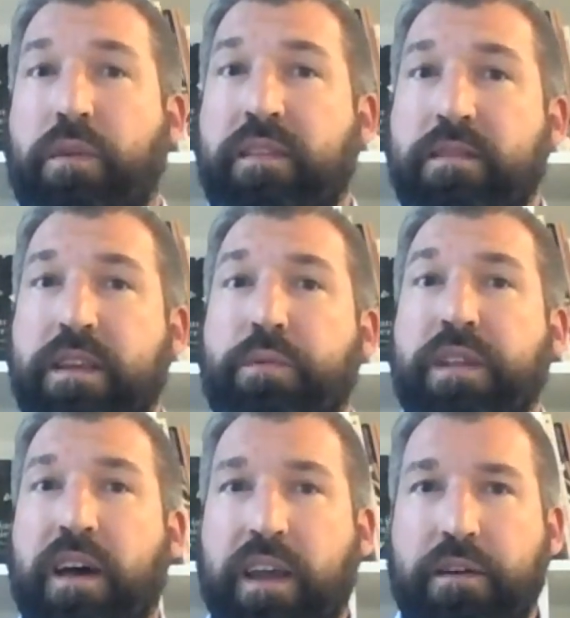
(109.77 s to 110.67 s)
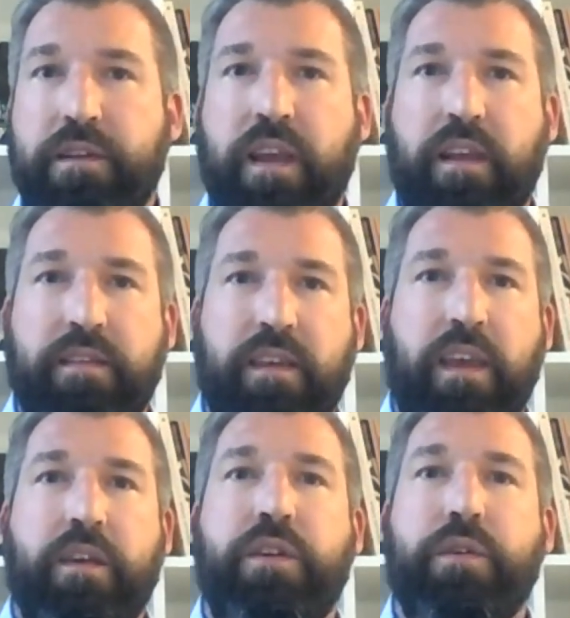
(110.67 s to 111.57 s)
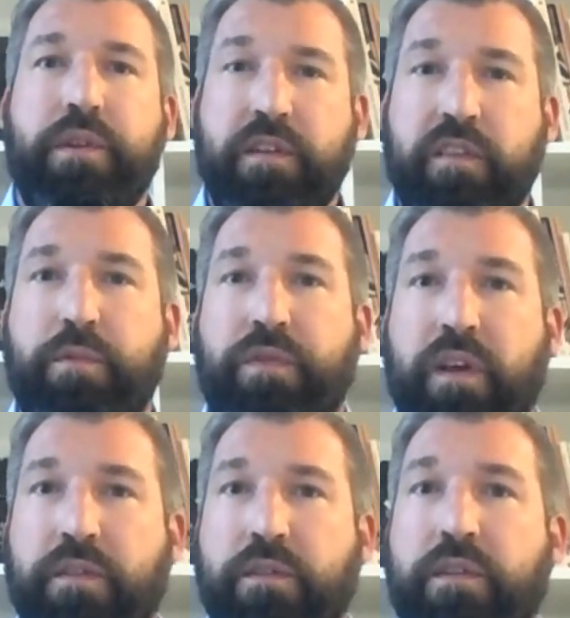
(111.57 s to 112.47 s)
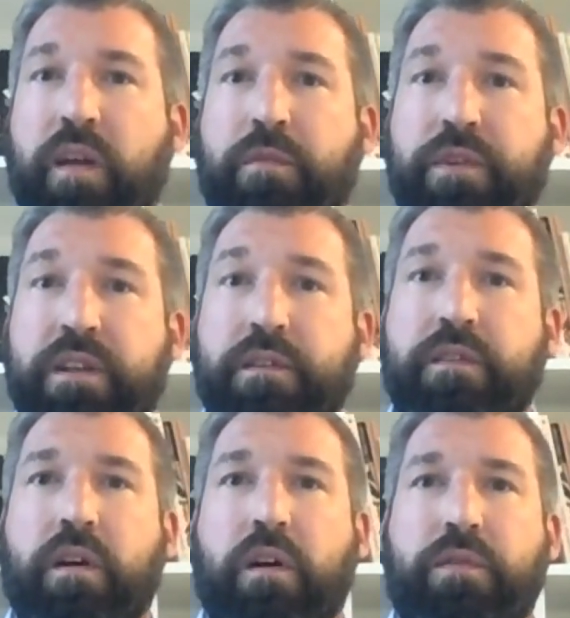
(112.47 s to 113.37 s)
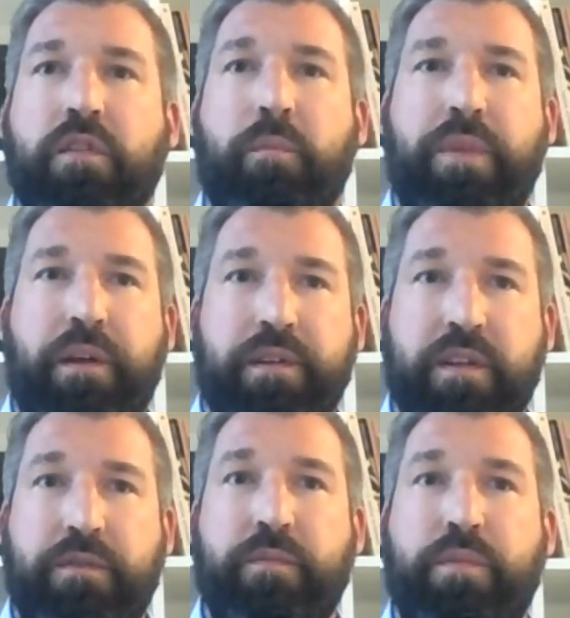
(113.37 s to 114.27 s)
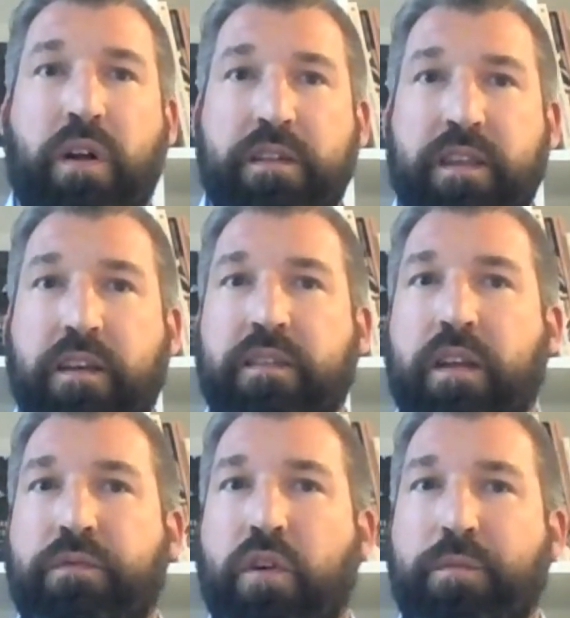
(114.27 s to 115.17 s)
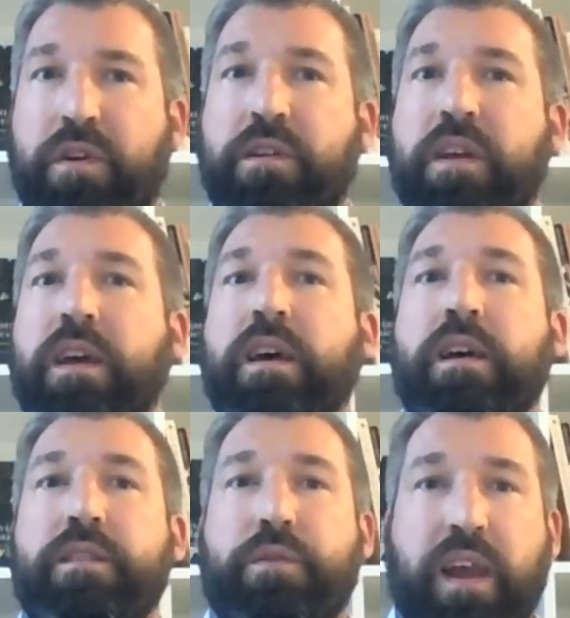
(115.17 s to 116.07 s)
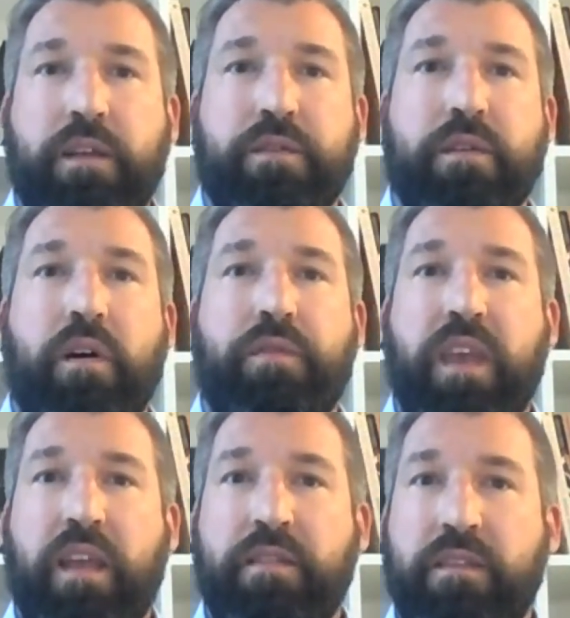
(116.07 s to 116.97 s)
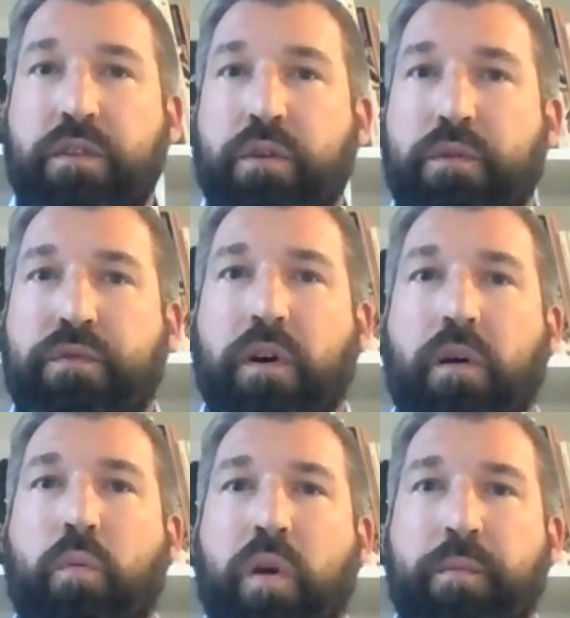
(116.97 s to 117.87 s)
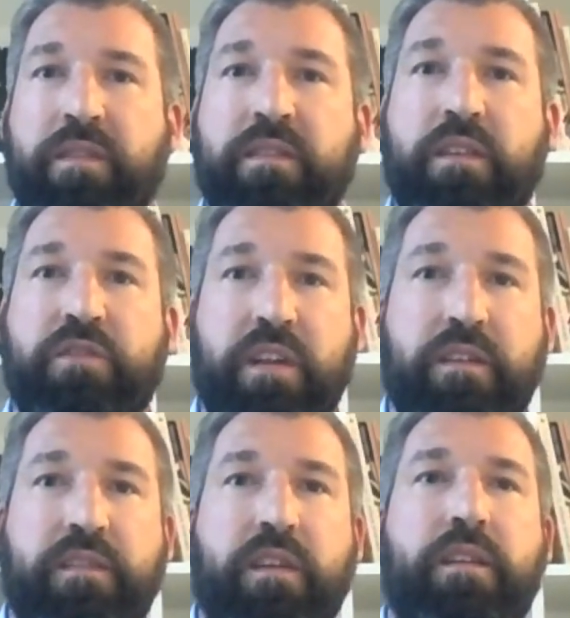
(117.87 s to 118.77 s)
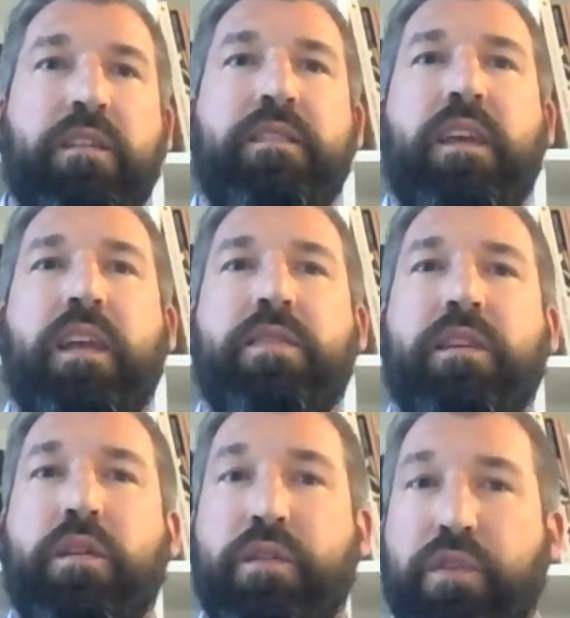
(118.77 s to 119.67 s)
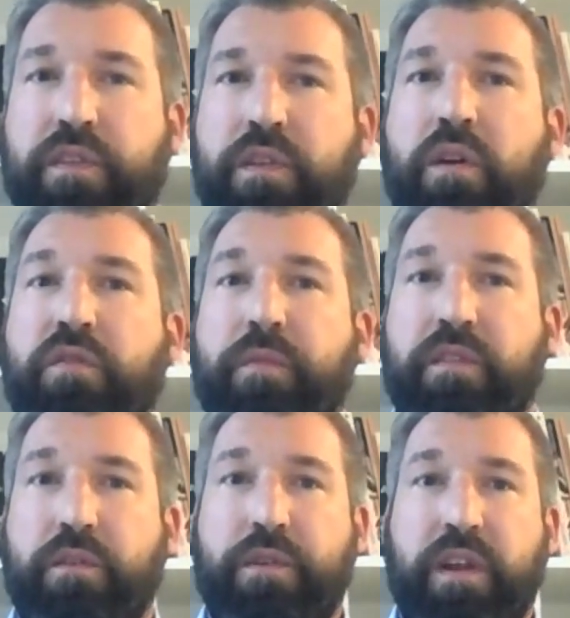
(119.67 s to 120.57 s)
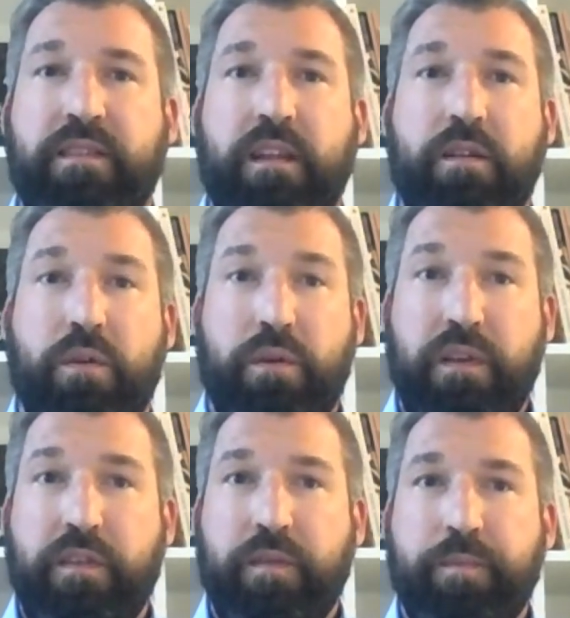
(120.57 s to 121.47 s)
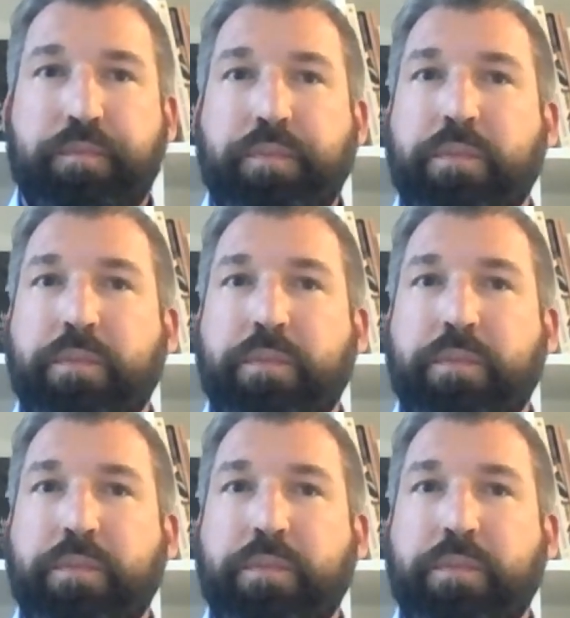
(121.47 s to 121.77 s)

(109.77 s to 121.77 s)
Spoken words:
recently retired as a curators professor emeritus of comparative politics and former director of the Institute for Women's and Gender Studies at the University of Missouri in St. Louis.